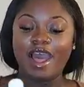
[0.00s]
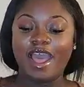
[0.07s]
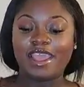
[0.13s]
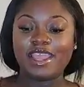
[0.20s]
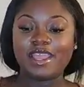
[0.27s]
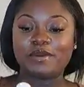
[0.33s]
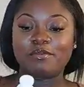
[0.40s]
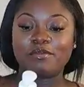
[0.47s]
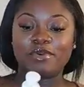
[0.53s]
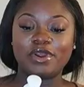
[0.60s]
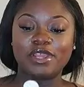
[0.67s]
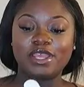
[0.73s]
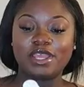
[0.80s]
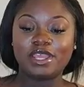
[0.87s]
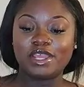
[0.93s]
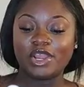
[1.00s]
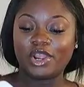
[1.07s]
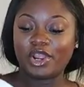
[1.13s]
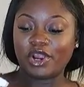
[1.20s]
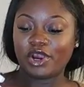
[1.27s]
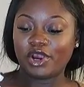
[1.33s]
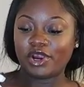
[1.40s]
I am bringing
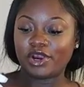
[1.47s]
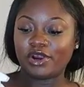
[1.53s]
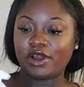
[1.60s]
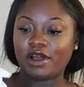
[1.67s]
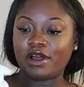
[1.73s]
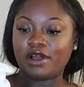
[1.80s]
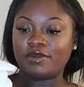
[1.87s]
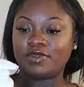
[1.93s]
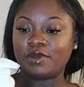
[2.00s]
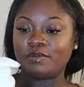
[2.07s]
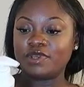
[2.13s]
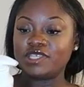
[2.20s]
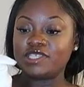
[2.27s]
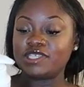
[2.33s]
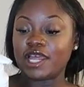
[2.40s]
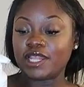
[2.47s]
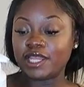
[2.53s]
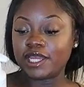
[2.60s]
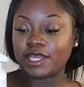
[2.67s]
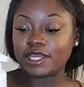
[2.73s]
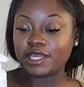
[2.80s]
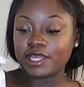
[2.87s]
her uh, the
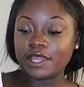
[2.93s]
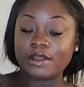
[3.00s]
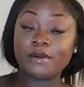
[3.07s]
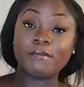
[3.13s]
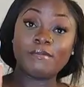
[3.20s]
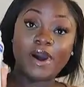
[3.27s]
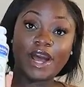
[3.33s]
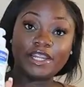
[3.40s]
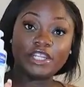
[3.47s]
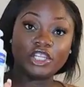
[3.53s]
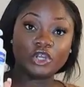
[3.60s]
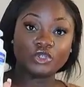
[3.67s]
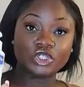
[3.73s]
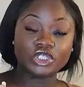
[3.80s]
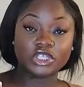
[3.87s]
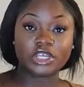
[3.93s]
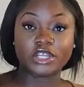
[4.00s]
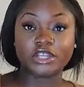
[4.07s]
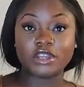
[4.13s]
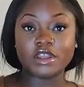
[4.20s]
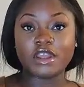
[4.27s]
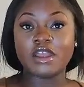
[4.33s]
Mustela body
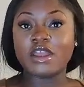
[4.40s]
lotion.